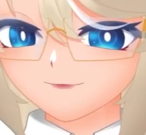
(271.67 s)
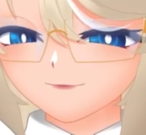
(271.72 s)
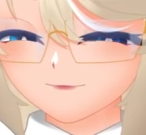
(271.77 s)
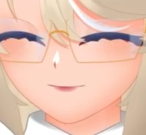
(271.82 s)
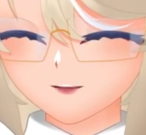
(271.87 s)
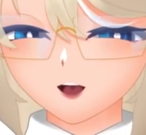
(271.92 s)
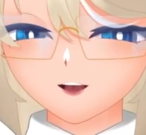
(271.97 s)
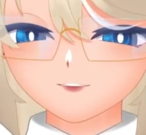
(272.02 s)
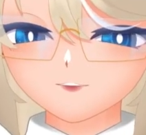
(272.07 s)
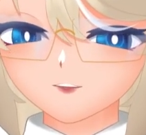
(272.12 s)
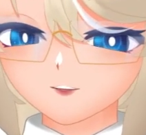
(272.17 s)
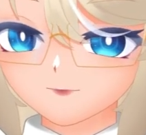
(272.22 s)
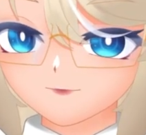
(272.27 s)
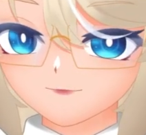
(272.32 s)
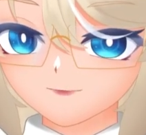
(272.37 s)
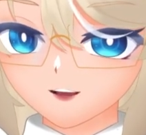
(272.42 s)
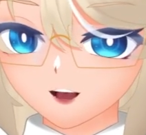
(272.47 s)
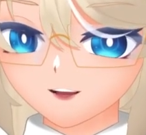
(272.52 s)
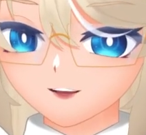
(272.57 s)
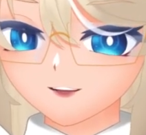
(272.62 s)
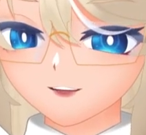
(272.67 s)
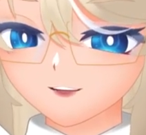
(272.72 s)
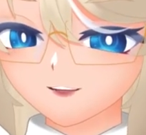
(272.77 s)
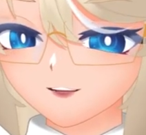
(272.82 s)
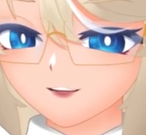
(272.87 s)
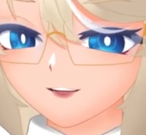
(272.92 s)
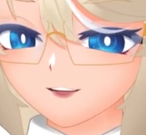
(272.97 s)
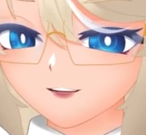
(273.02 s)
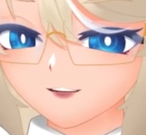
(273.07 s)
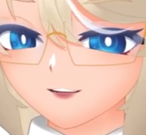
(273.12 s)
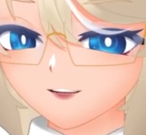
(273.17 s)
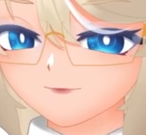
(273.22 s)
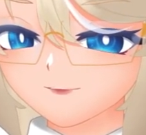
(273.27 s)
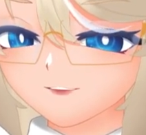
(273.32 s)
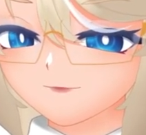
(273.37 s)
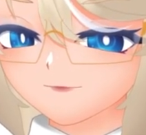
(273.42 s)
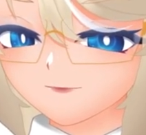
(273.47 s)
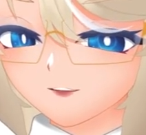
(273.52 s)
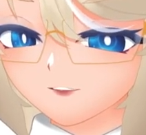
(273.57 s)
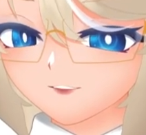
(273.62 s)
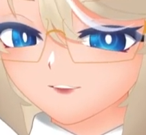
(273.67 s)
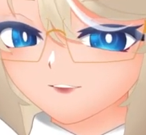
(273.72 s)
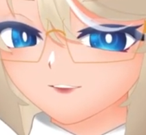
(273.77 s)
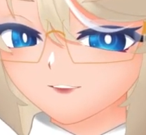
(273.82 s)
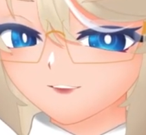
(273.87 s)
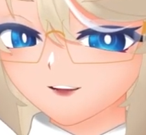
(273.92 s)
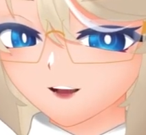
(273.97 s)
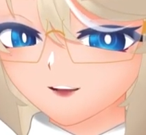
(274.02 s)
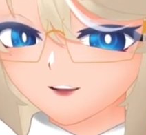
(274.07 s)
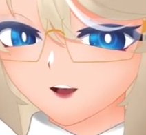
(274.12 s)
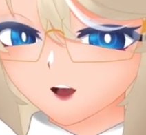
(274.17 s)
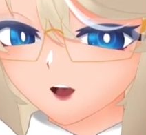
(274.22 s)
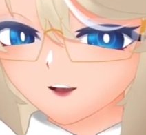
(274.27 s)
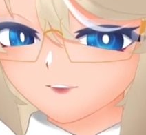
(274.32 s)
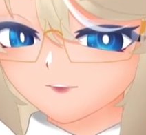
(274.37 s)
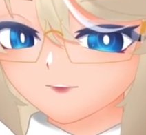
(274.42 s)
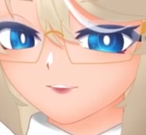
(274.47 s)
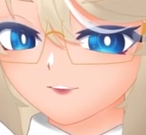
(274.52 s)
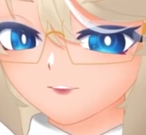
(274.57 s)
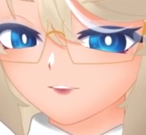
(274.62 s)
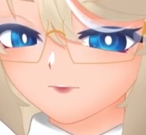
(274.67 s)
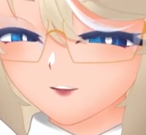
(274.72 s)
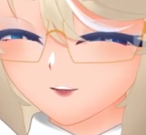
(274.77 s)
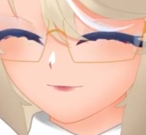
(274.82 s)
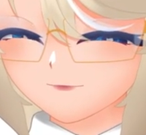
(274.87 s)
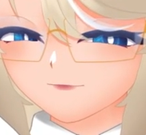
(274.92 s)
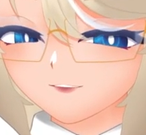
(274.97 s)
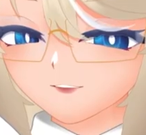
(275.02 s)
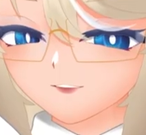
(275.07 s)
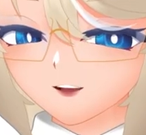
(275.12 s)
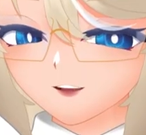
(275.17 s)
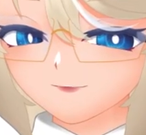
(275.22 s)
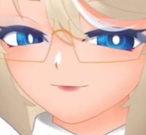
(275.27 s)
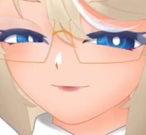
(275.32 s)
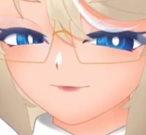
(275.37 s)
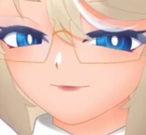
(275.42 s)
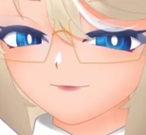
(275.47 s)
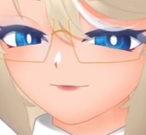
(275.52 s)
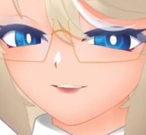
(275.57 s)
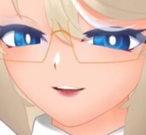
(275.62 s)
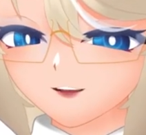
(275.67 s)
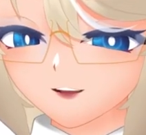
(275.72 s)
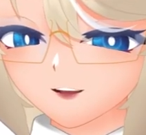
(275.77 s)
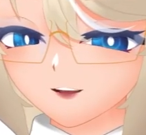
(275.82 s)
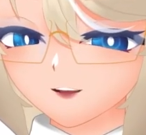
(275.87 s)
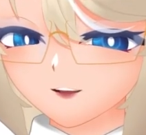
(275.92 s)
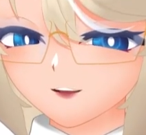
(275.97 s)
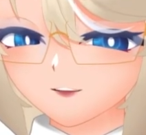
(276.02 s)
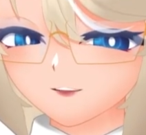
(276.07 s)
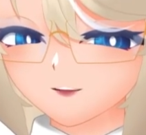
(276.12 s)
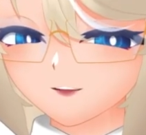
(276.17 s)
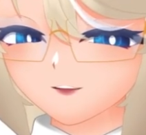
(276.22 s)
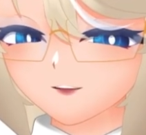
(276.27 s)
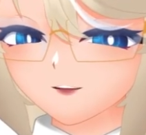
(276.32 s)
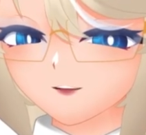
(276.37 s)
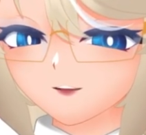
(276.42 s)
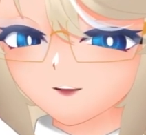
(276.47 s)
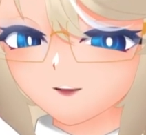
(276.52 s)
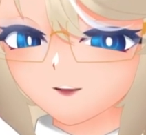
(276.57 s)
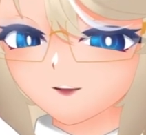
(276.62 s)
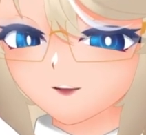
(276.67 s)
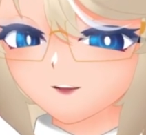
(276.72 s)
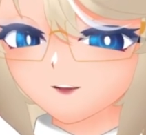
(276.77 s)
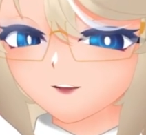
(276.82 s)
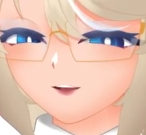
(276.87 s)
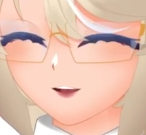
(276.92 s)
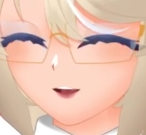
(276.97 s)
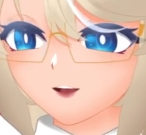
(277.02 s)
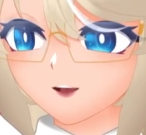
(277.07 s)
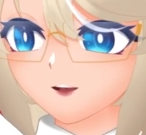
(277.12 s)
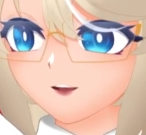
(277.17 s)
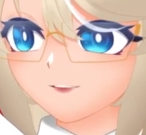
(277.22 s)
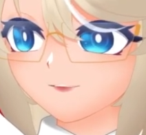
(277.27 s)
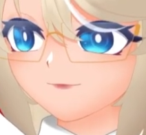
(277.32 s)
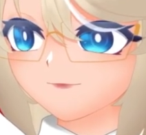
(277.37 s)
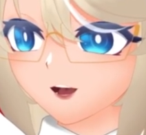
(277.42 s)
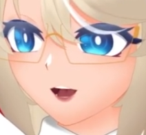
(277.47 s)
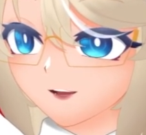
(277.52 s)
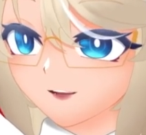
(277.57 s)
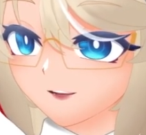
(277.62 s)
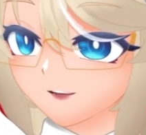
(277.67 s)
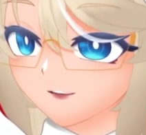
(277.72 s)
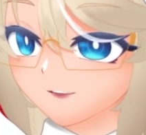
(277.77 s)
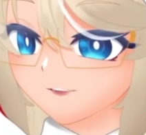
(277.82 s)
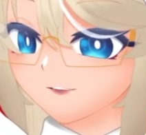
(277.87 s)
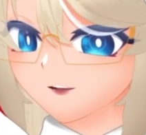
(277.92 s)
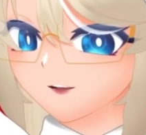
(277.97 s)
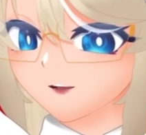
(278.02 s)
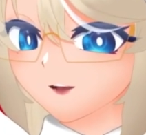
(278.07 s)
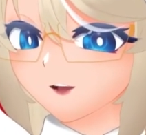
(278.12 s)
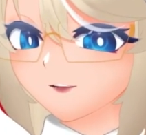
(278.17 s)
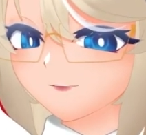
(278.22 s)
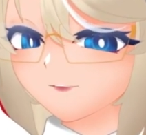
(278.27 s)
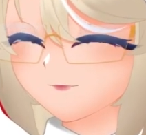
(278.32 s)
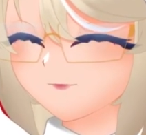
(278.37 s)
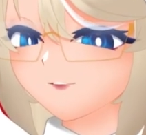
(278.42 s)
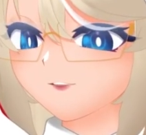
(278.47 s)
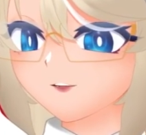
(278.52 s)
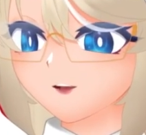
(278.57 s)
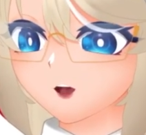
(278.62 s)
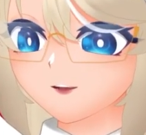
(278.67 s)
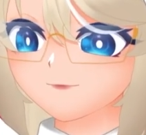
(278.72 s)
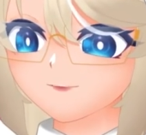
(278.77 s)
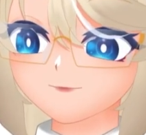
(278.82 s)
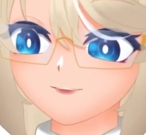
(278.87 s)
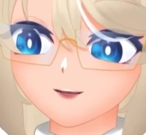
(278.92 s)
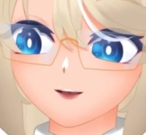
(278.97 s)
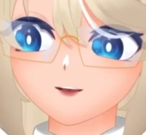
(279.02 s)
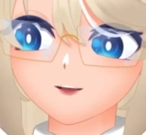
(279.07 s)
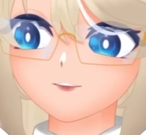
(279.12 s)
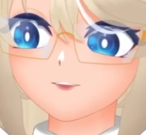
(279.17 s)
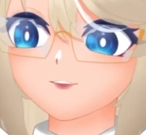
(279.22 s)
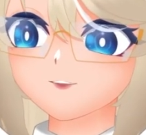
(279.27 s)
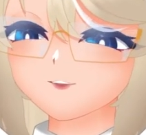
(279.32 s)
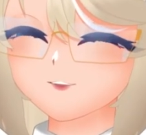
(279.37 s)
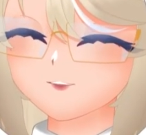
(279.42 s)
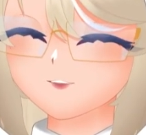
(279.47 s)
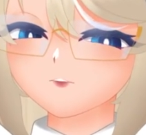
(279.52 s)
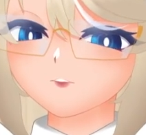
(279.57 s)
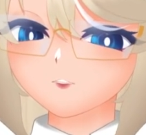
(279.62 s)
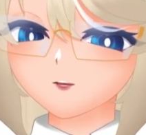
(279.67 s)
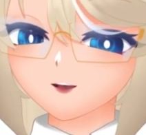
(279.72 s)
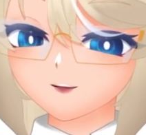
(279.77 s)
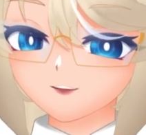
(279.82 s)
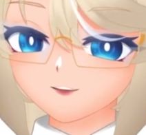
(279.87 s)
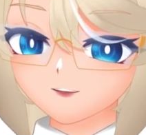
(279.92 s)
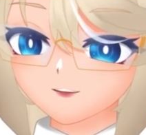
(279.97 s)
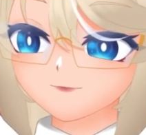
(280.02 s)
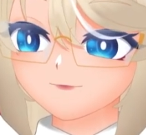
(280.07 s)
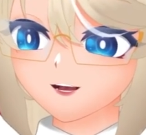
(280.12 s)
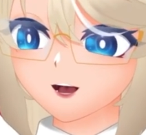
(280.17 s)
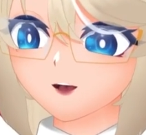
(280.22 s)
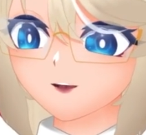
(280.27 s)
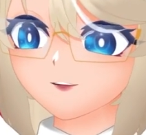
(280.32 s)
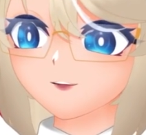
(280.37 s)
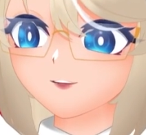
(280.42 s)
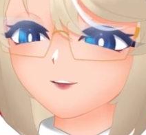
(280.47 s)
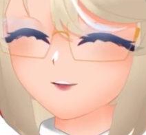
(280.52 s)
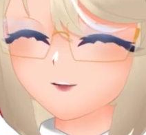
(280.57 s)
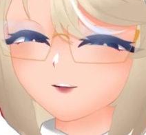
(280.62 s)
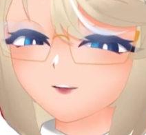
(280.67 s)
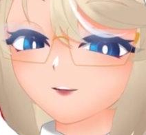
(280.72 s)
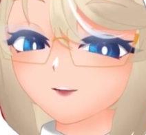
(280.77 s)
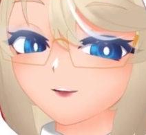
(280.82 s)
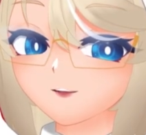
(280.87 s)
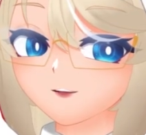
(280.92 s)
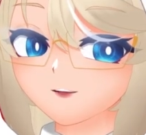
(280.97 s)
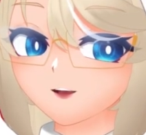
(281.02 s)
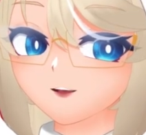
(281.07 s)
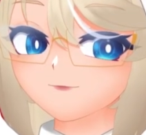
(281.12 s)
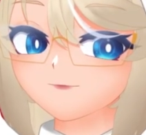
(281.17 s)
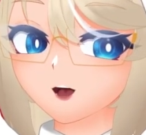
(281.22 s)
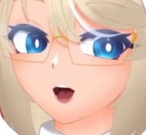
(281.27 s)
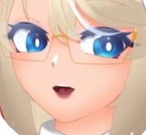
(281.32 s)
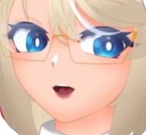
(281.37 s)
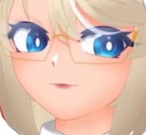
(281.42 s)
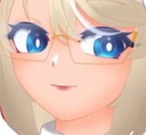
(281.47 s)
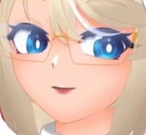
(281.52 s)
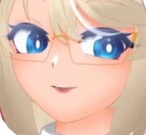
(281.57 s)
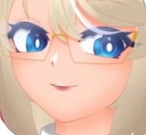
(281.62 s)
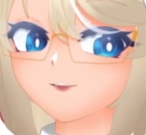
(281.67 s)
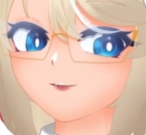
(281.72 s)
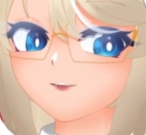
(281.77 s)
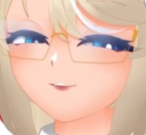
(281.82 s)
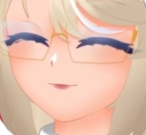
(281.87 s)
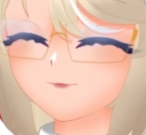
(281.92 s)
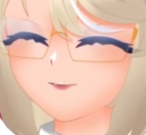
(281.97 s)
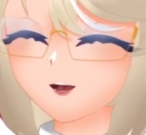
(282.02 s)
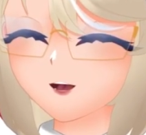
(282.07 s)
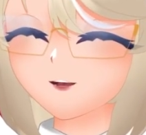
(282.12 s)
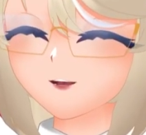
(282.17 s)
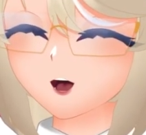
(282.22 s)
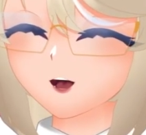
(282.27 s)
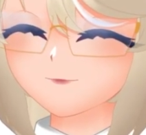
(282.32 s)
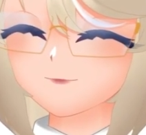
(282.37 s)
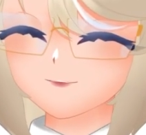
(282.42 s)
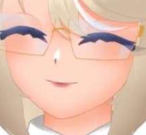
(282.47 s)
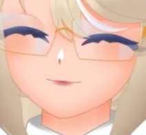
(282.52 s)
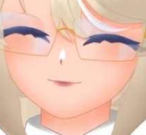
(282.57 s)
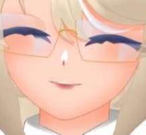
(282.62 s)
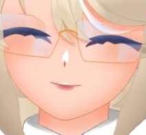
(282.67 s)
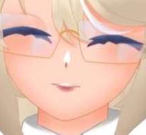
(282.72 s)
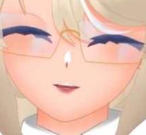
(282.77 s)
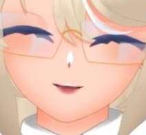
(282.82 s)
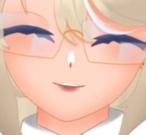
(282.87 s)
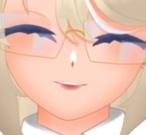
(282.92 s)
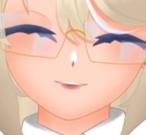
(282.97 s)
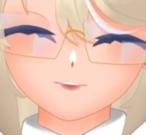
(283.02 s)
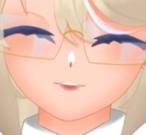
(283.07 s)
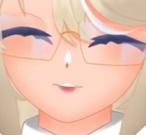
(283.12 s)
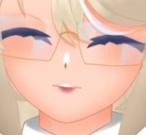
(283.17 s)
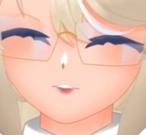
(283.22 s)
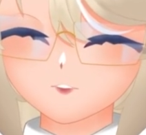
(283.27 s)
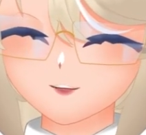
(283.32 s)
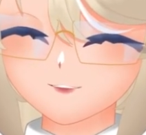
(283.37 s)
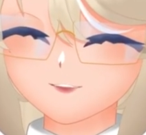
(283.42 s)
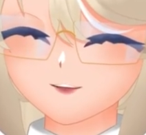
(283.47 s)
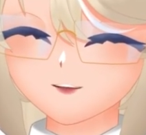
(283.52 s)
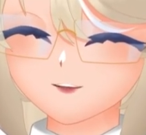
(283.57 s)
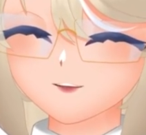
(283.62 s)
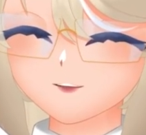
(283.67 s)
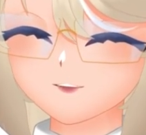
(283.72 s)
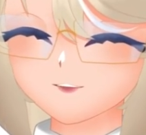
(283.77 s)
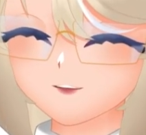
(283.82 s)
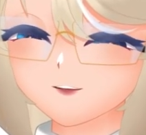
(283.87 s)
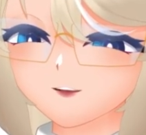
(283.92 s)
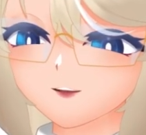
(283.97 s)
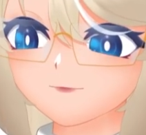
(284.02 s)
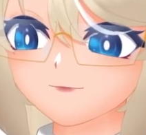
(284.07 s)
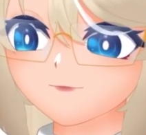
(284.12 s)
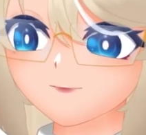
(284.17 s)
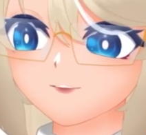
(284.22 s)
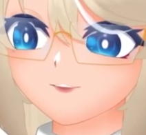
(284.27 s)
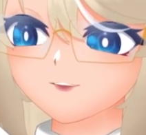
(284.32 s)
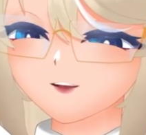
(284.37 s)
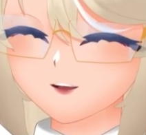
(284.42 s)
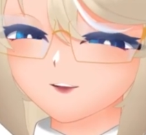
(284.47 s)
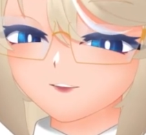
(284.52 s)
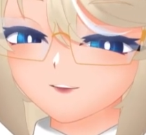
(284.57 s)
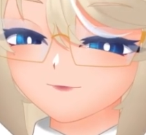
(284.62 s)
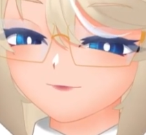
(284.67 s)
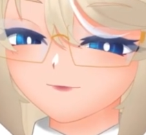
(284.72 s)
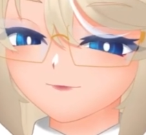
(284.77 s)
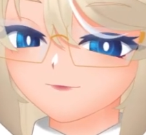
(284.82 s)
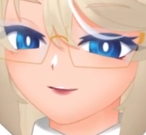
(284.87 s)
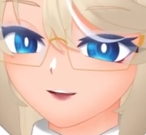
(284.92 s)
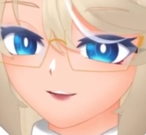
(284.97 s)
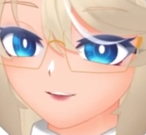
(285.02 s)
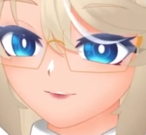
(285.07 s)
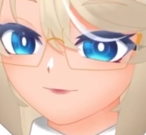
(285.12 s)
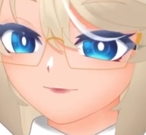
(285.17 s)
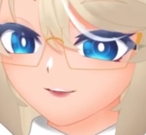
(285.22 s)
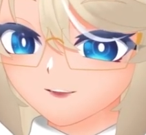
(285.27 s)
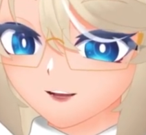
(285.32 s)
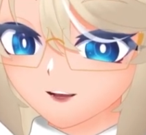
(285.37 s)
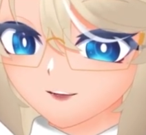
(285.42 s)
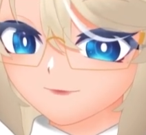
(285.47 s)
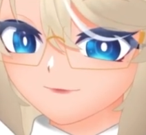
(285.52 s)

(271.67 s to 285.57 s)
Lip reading: I don't think, like this person said, 100 to 200% fee is valid. You should not be paying twice the amount. If I were to do that, I would request 20 to 30% of the base fee.